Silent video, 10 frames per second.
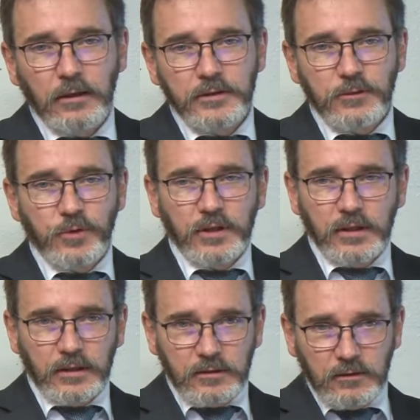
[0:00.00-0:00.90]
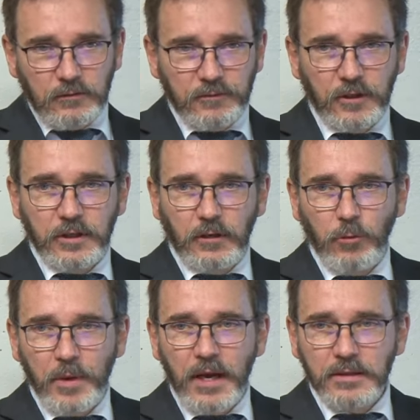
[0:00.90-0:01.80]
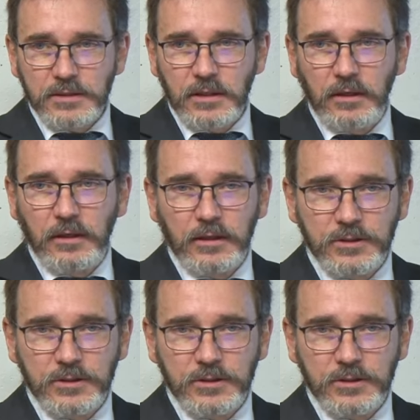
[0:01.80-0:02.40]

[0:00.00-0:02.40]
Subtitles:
something that Federica Romay has